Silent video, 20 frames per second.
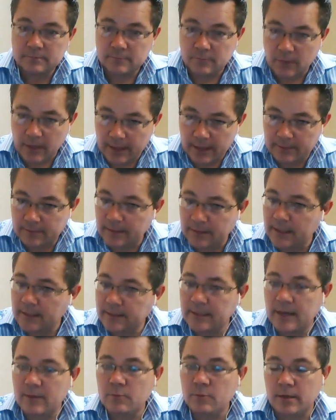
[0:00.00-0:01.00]
right?
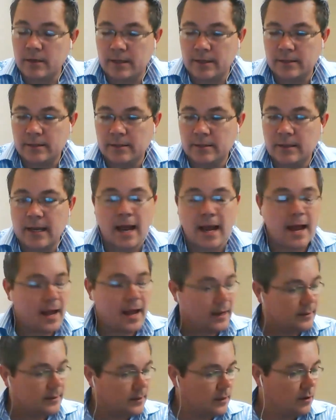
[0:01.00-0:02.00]
They would, and
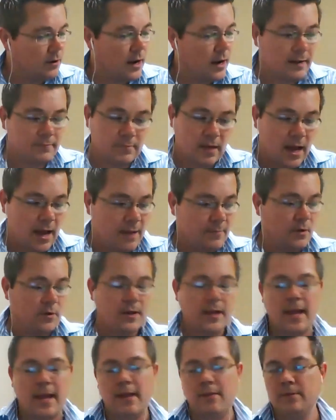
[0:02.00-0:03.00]
I'm
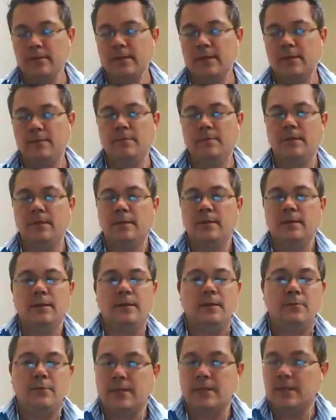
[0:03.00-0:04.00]
okay with them
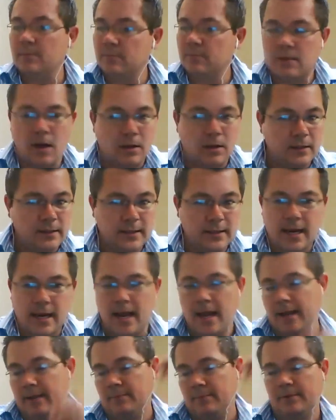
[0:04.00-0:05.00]
calling it
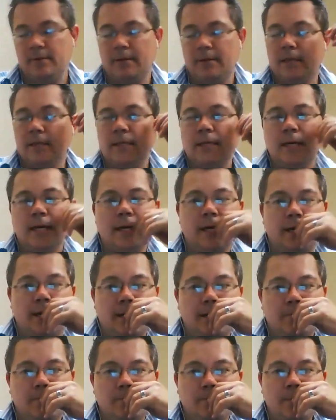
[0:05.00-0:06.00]
hype.
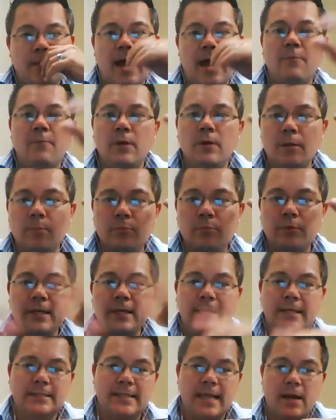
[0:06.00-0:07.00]
I want to bring
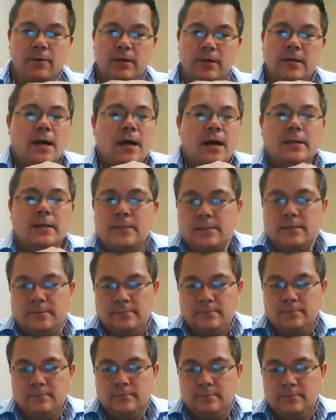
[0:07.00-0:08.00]
it down a notch.
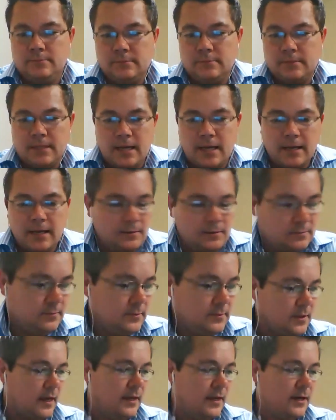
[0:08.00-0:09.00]
Okay,
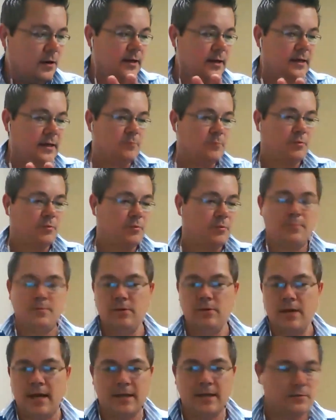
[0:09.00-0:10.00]
I know I didn't prep
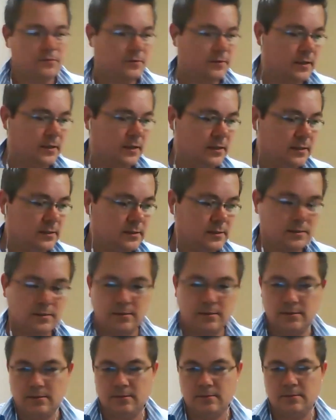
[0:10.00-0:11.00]
you guys for this,
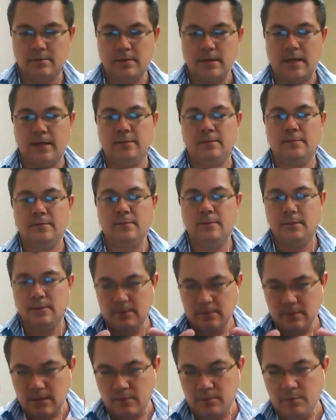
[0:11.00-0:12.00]
right?
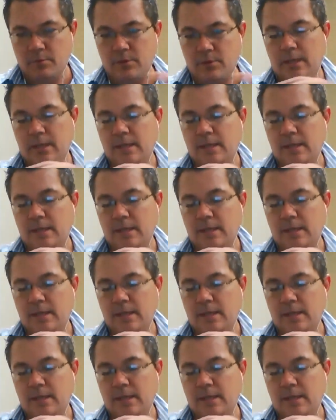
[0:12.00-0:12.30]
I want to bring